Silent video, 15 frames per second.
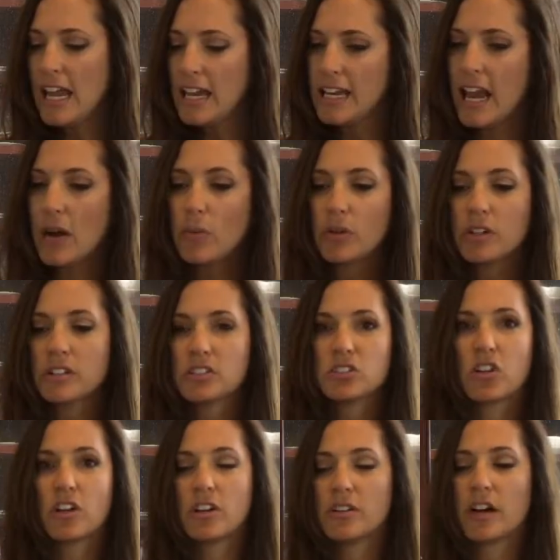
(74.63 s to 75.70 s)
Now we're going to
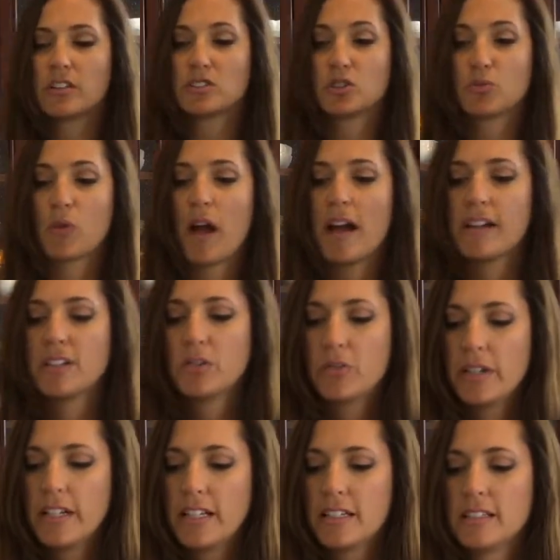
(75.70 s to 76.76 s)
start on our dry
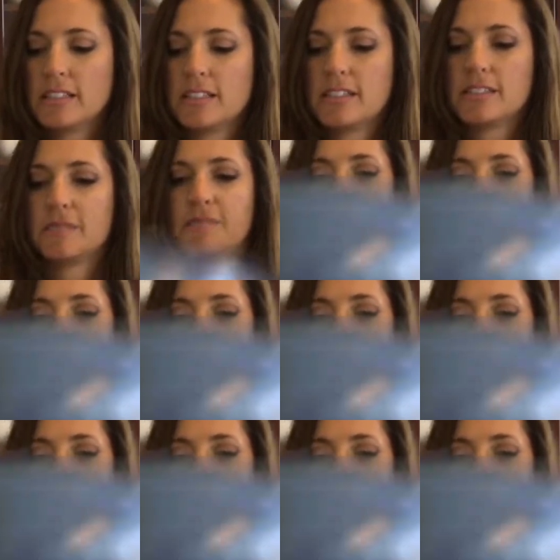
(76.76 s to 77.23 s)
ingredients.